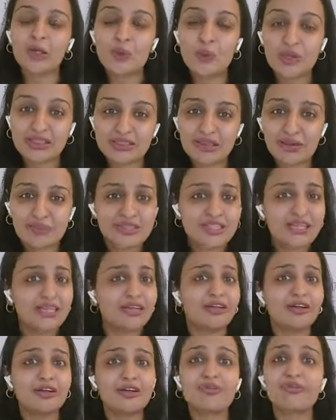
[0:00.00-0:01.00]
aloo ka sabzi
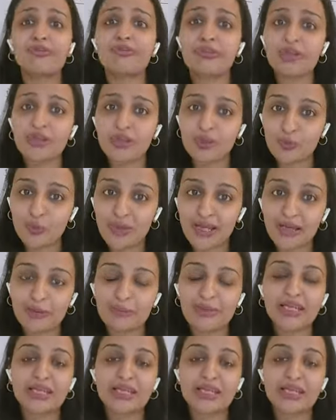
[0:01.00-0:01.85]
in a different way.